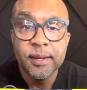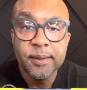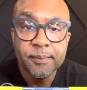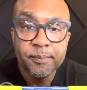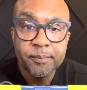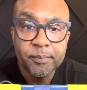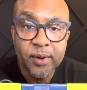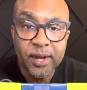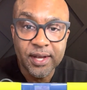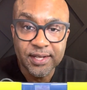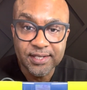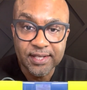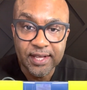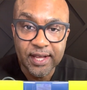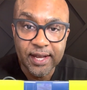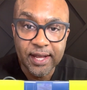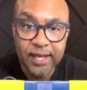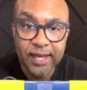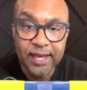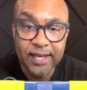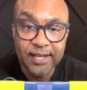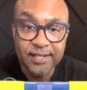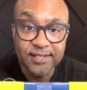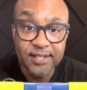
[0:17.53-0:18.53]

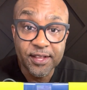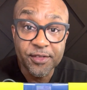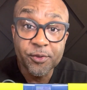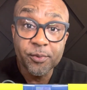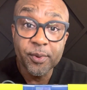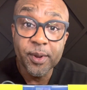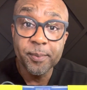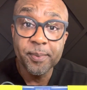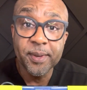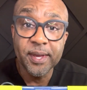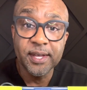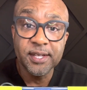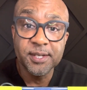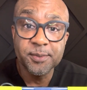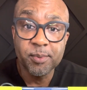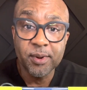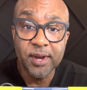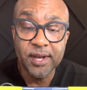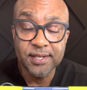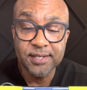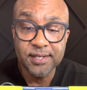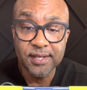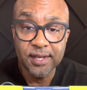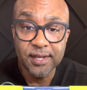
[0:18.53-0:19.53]
prosthetic is the three-piece
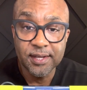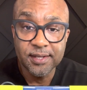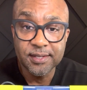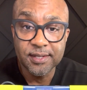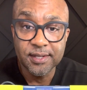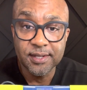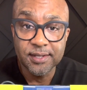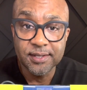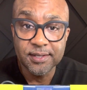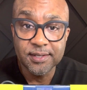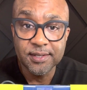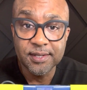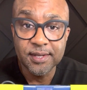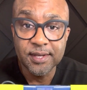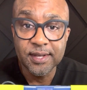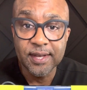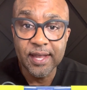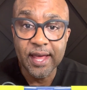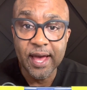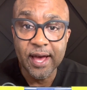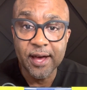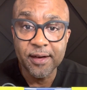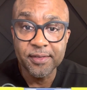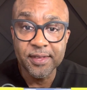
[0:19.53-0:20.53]
prosthesis.
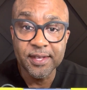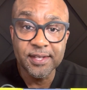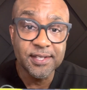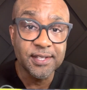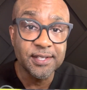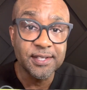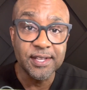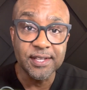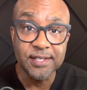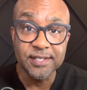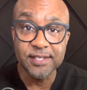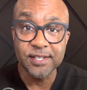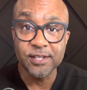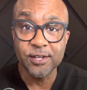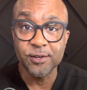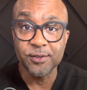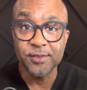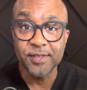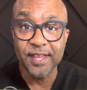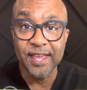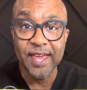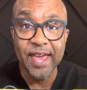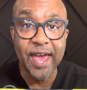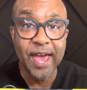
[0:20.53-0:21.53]
Now, this is considered
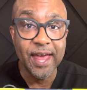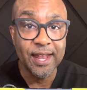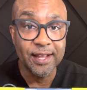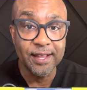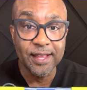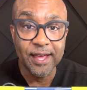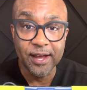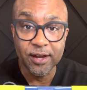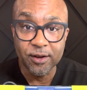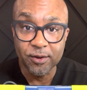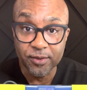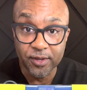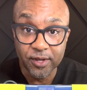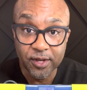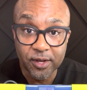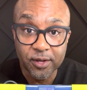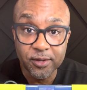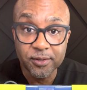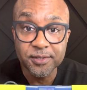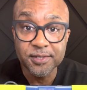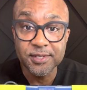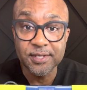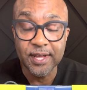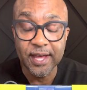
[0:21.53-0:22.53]
the Cadillac or the
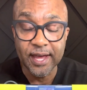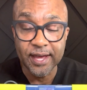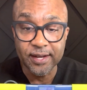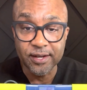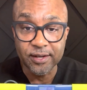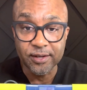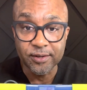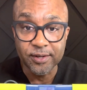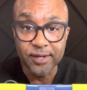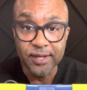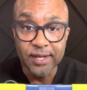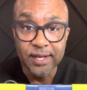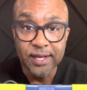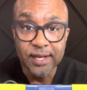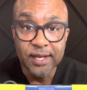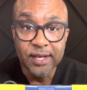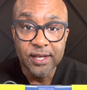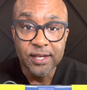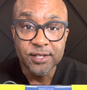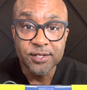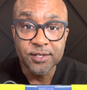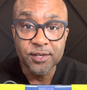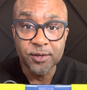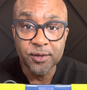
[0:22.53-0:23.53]
gold standard.
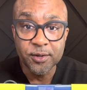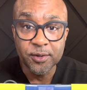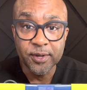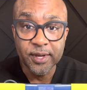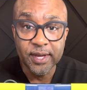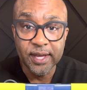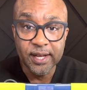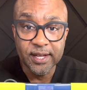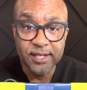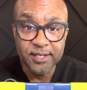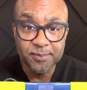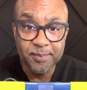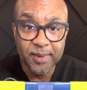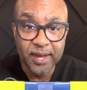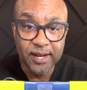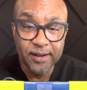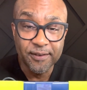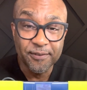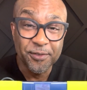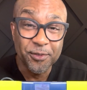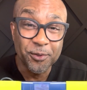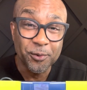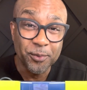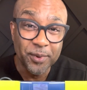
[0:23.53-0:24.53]
So it is made
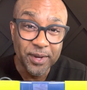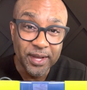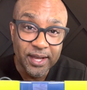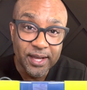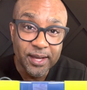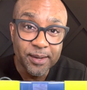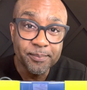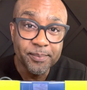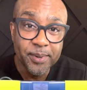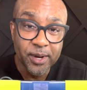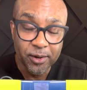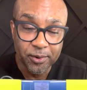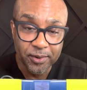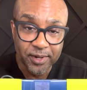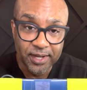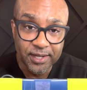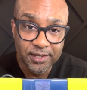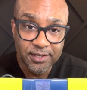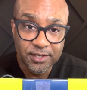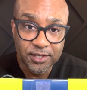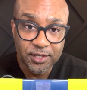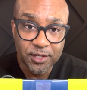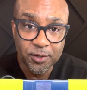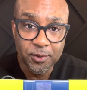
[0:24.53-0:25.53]
of three
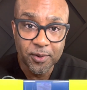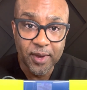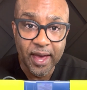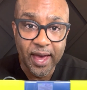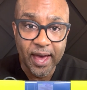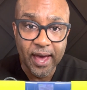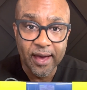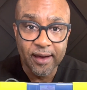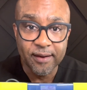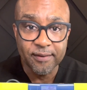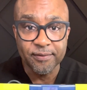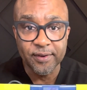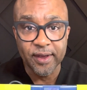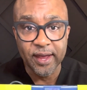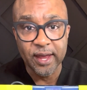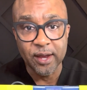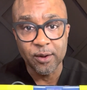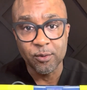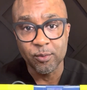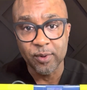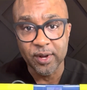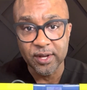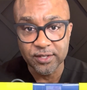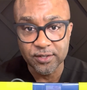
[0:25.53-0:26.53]
components. You have a
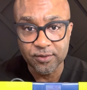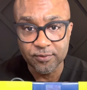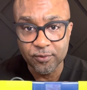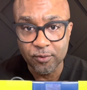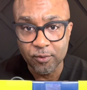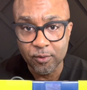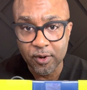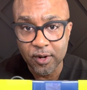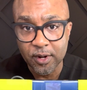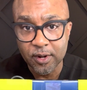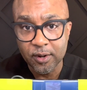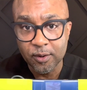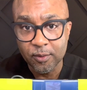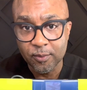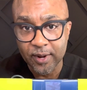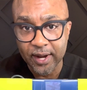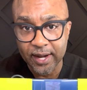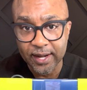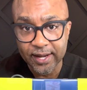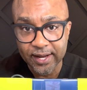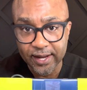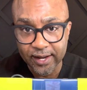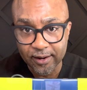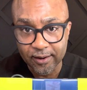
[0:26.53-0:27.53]
reservoir
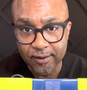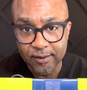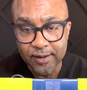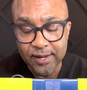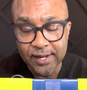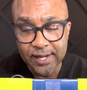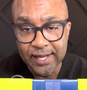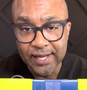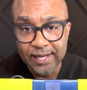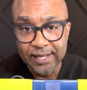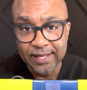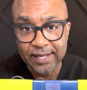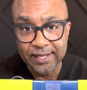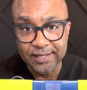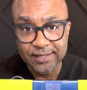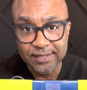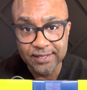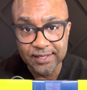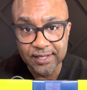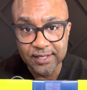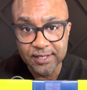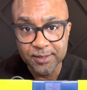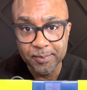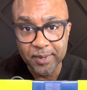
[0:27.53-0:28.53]
right here that
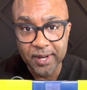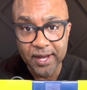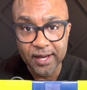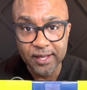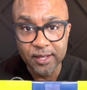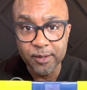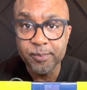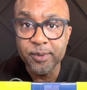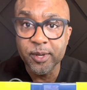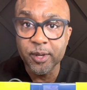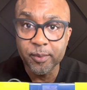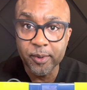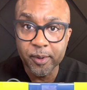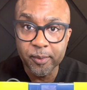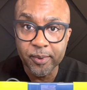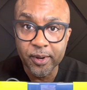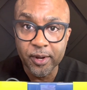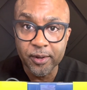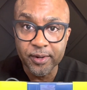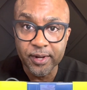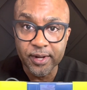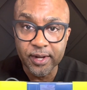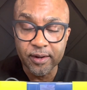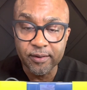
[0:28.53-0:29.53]
sits behind the pubic
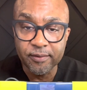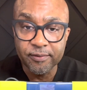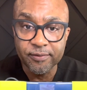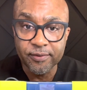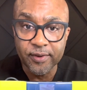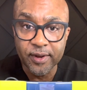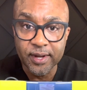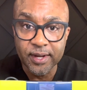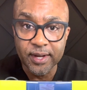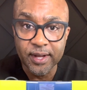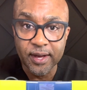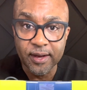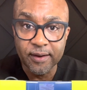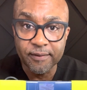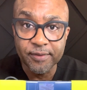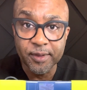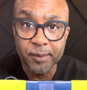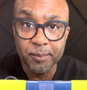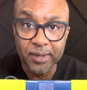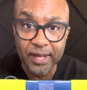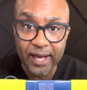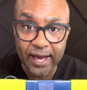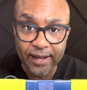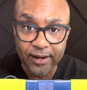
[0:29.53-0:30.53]
bone and in front of the
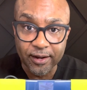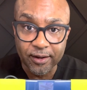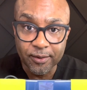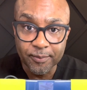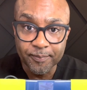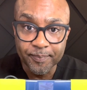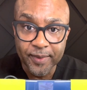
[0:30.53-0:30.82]
bladder.